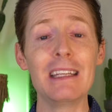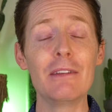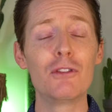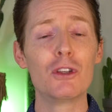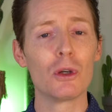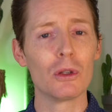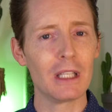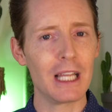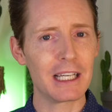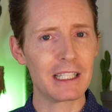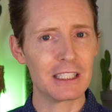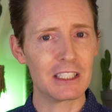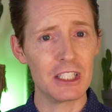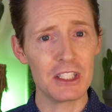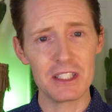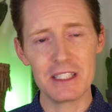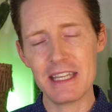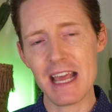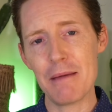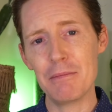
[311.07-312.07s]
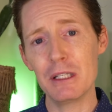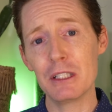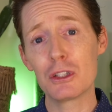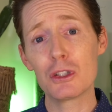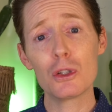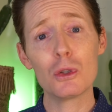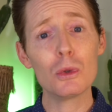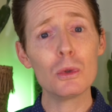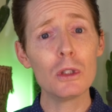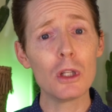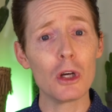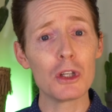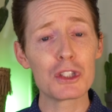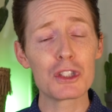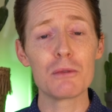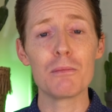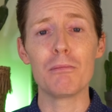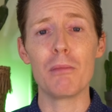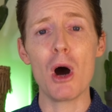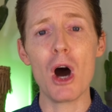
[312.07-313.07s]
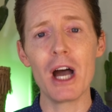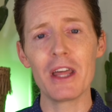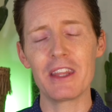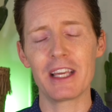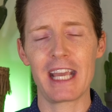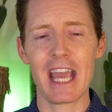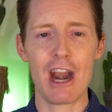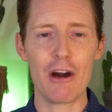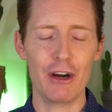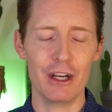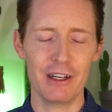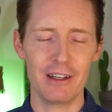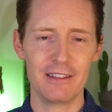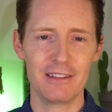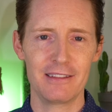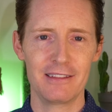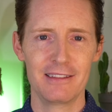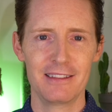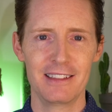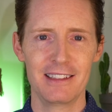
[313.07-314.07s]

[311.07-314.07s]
if your luggage is damaged or lost by the carrier.